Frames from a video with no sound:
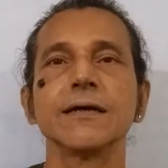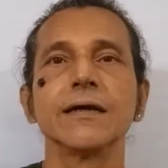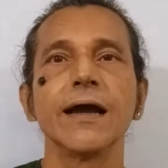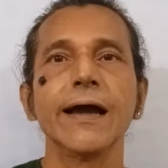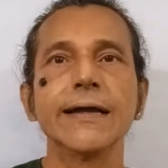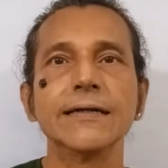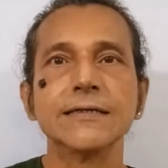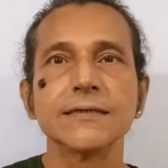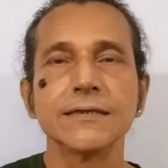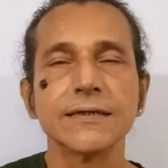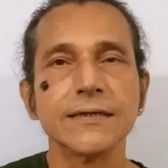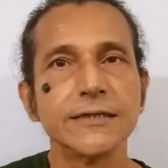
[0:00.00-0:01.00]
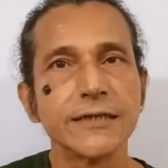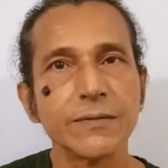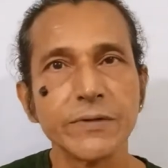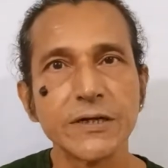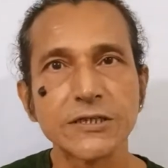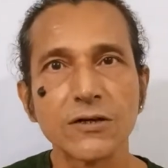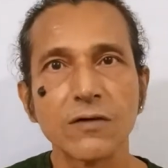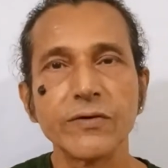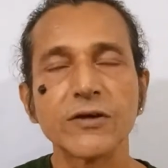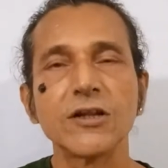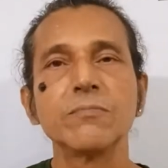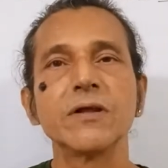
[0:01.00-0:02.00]
and determination of
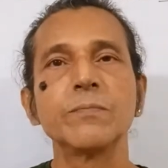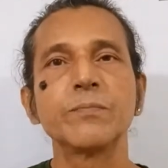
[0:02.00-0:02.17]
equilibrium